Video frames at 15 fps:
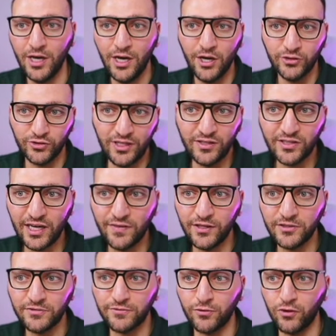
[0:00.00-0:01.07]
So inside
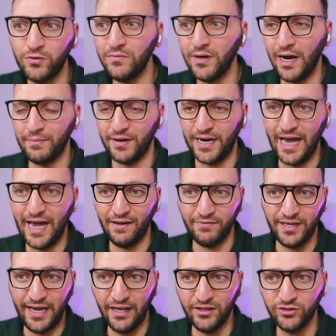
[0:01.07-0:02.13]
this form, I'm going to have an
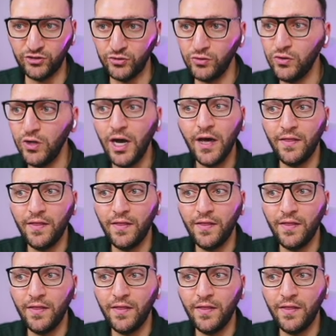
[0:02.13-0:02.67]
H two